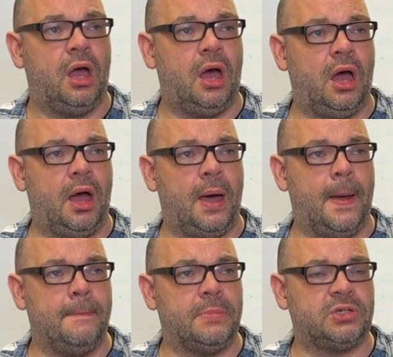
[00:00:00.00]

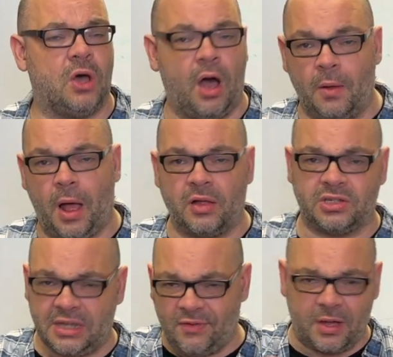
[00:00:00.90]
um, so I'll, I'll
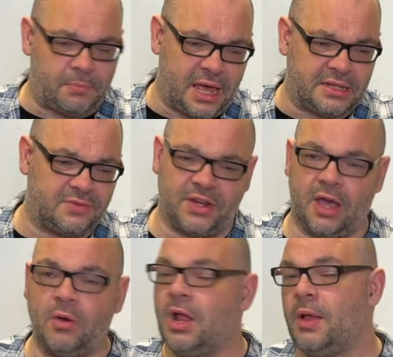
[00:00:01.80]
see if I can play this
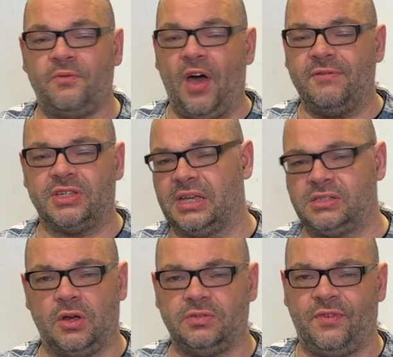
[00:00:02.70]
video five or six
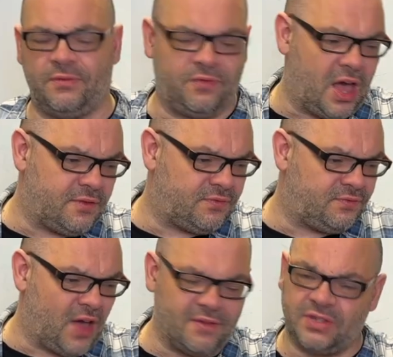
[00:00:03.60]
those, but five
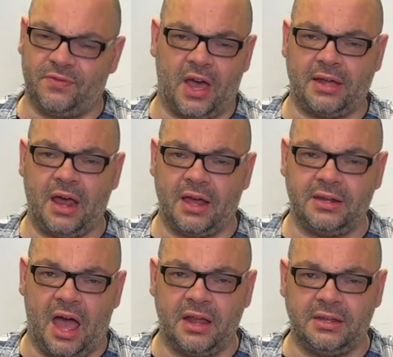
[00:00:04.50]
five is fine I
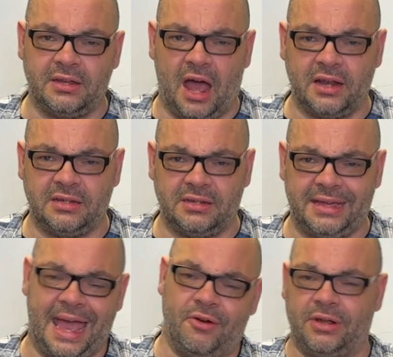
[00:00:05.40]
I I'd
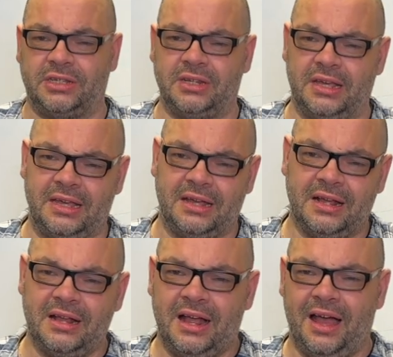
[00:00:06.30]
get her into the
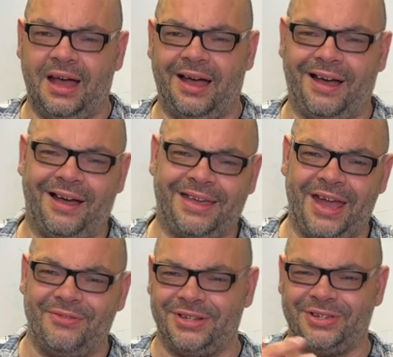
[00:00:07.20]
uh,
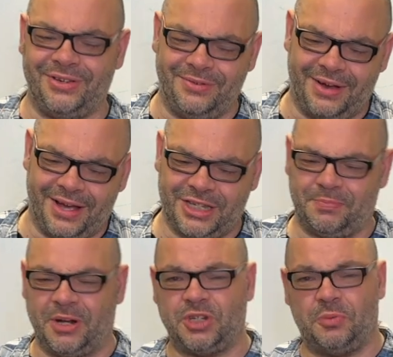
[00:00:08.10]
get her into uh,
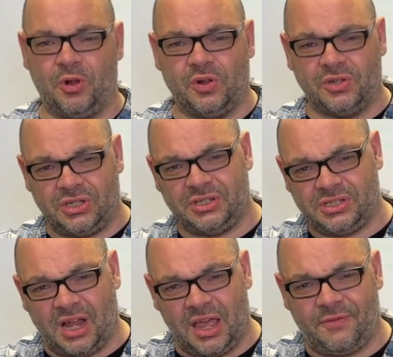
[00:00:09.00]
sponge balls and the
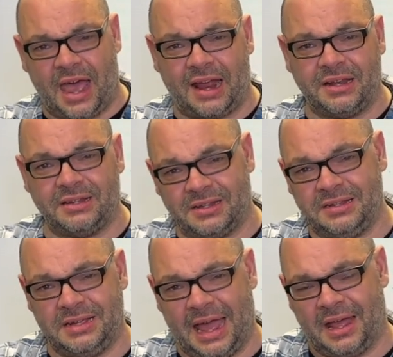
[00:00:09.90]
sleight of hand,
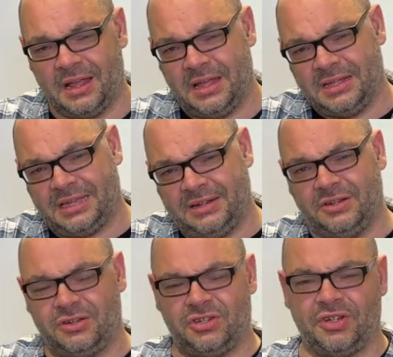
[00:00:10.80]
and yeah, tell her
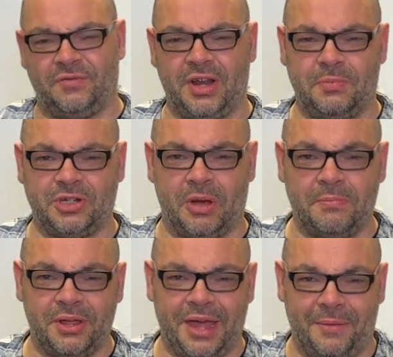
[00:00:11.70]
not to shove it up a
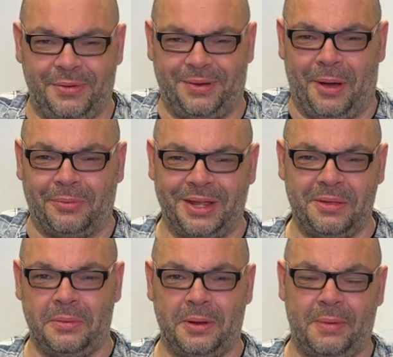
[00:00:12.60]
jumper. That'd be probably
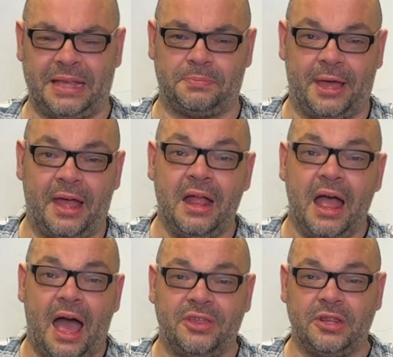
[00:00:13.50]
the, the best bet.
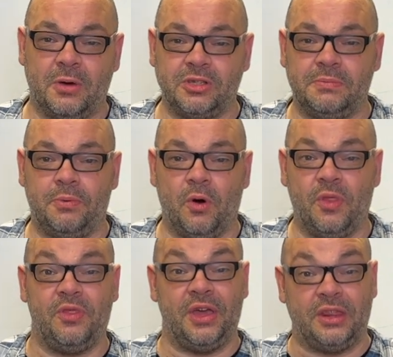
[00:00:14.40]
I think the most
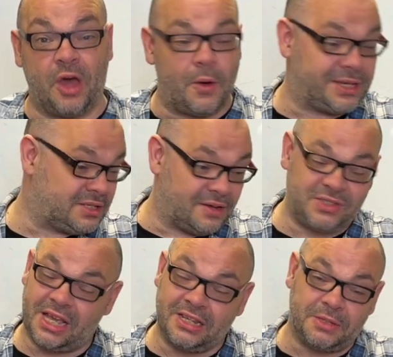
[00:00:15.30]
important thing, though, as and I've
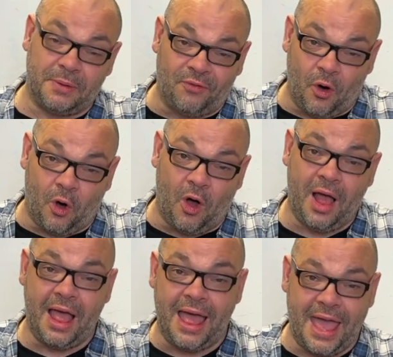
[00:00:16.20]
said this before,
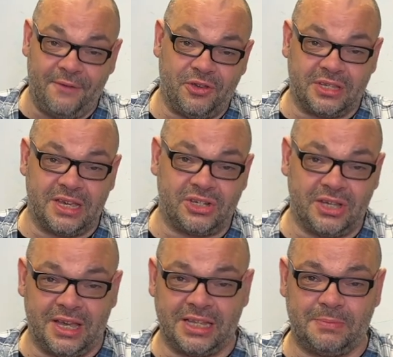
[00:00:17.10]
if you're
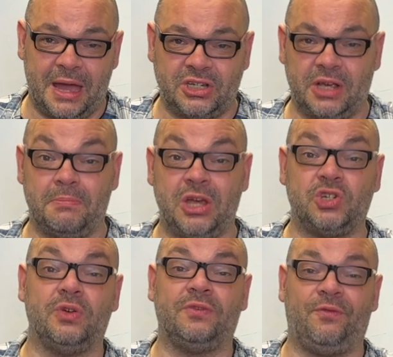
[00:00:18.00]
teaching kids magic, make
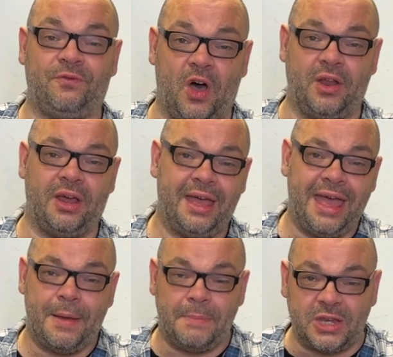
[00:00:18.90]
sure it's fun.
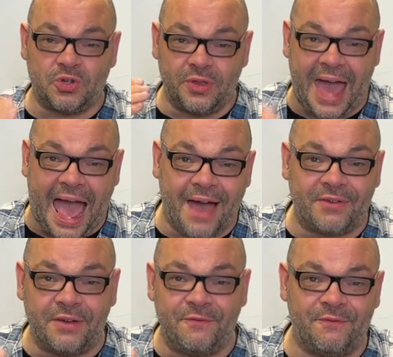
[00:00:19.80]
Make sure they're
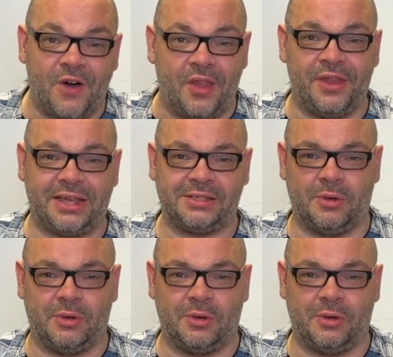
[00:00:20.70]
having fun. That's the